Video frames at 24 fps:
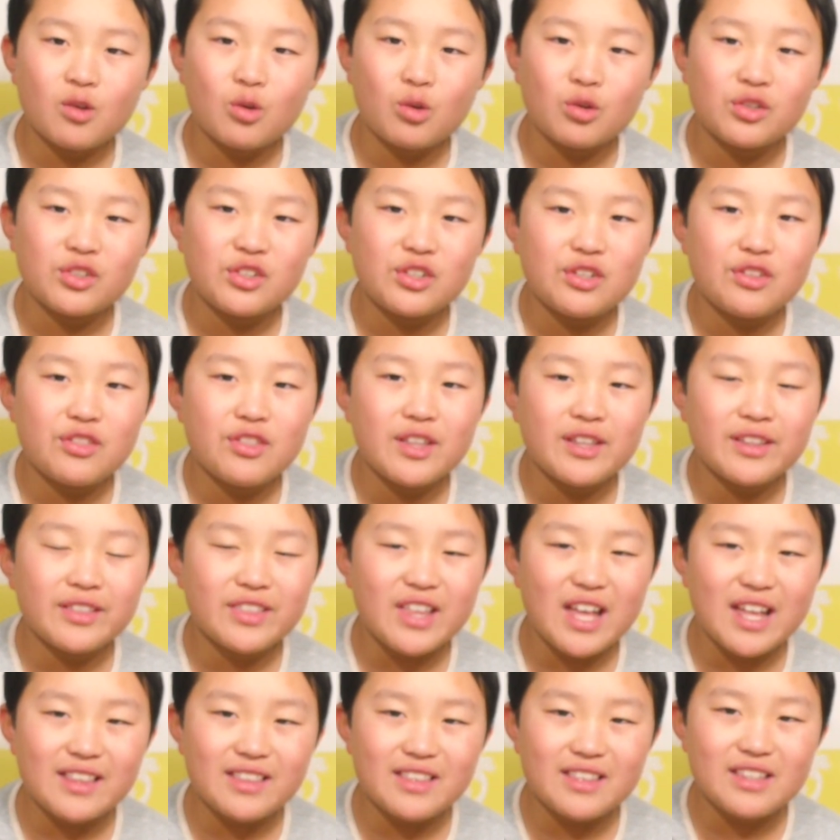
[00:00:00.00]
or do you think
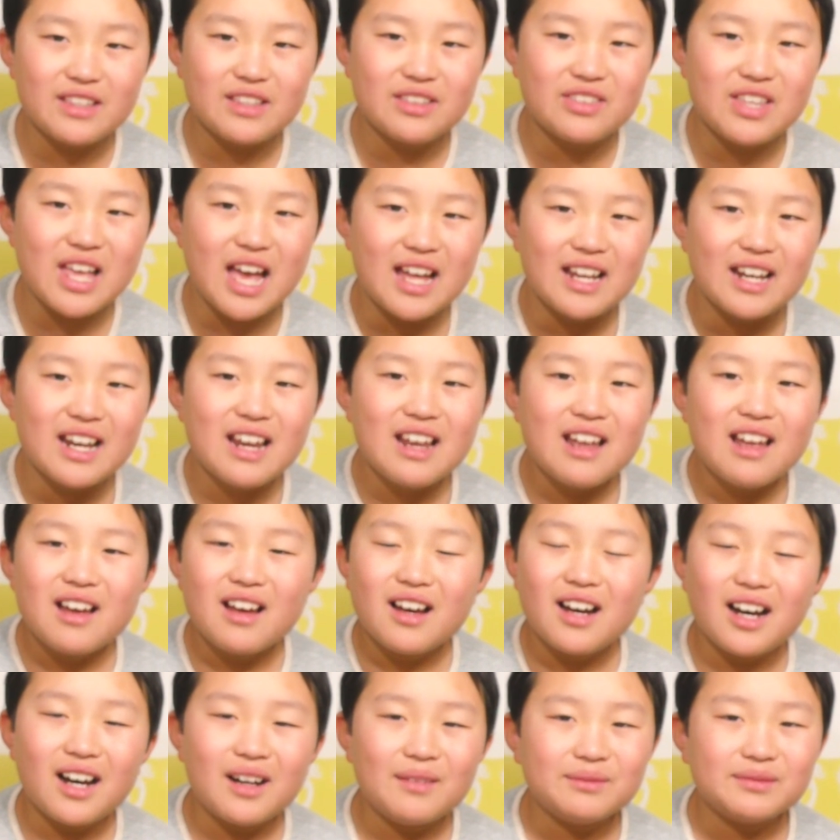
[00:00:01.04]
that that
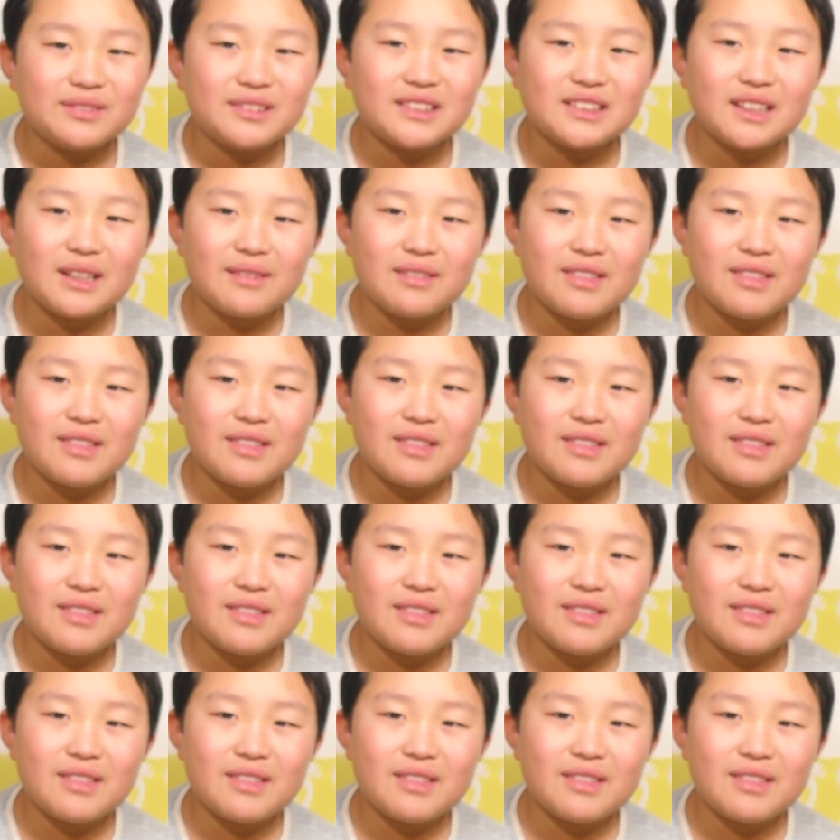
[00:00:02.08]
um, so,